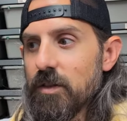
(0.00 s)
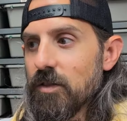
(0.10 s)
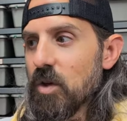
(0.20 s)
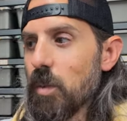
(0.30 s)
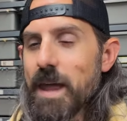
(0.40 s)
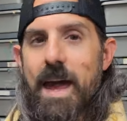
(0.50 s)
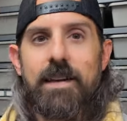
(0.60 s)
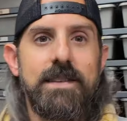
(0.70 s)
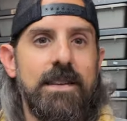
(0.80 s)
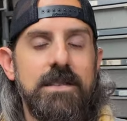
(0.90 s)
nobody
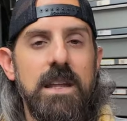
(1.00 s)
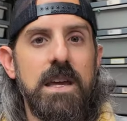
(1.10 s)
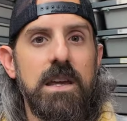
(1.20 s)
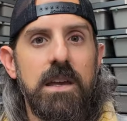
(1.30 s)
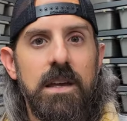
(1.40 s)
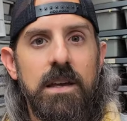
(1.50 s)
has that snake.